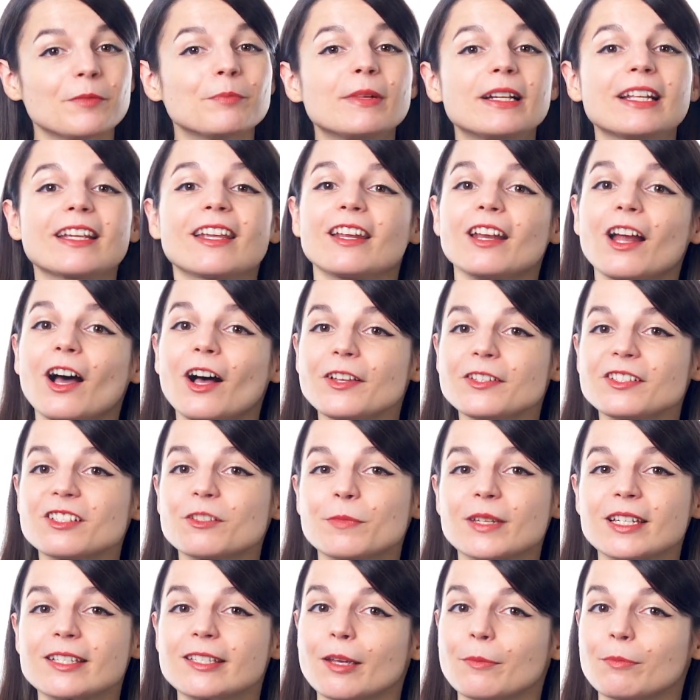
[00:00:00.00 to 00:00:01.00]
But it can
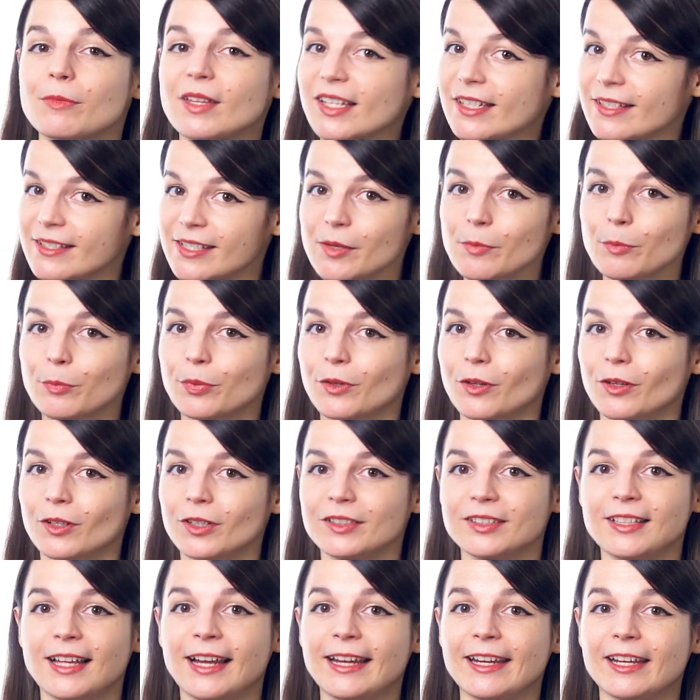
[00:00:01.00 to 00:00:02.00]
also be something
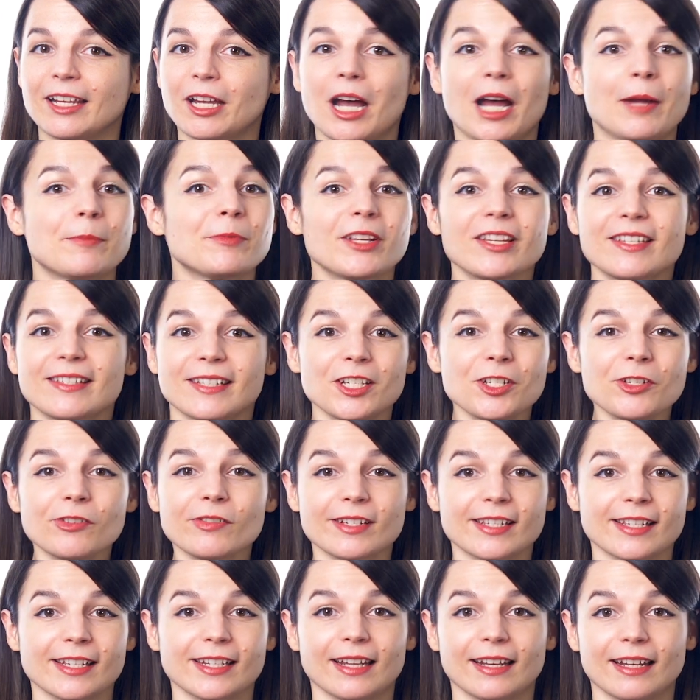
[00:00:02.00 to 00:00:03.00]
simple, like I'm just
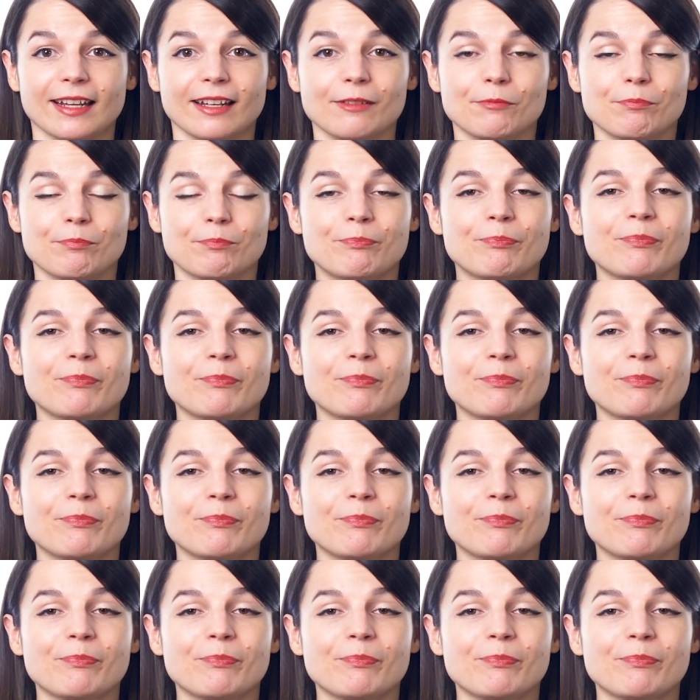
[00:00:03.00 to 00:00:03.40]
interested in it.